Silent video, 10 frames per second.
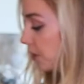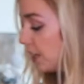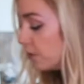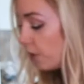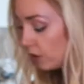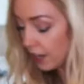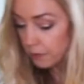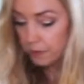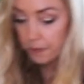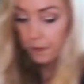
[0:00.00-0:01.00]
the rolled
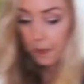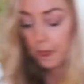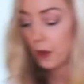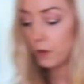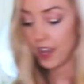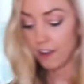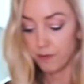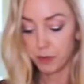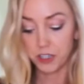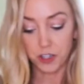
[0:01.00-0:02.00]
up. We have
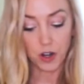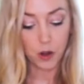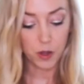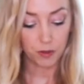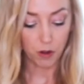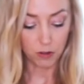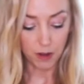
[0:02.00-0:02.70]
prosciutto with rolled